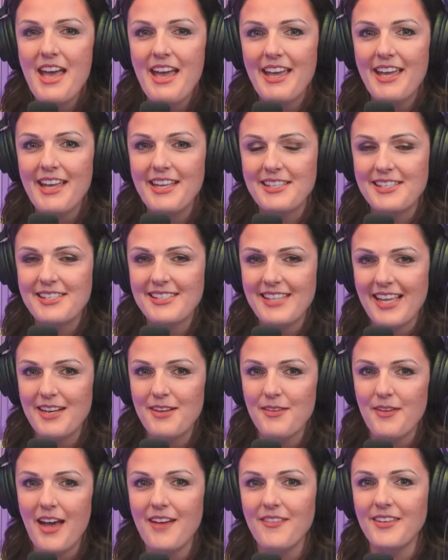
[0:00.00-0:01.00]
Instead
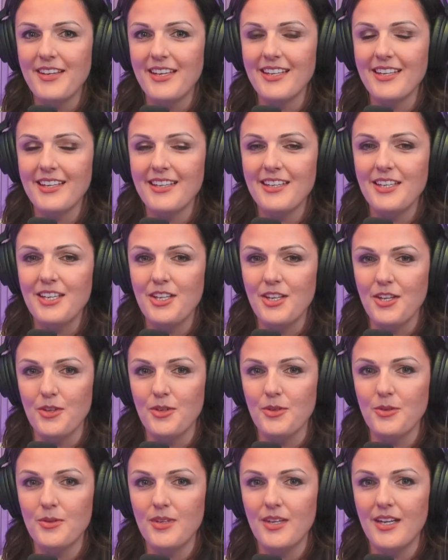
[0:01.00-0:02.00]
of having, you
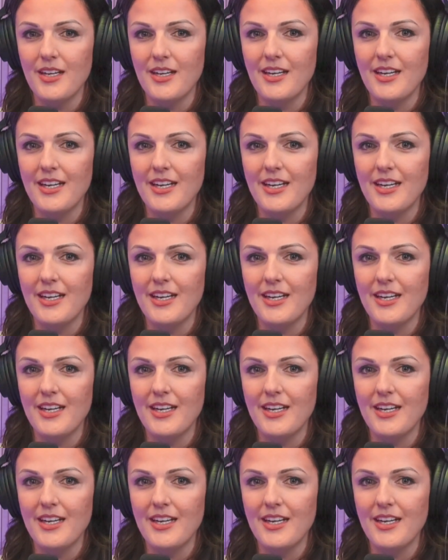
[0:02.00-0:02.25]
know, a,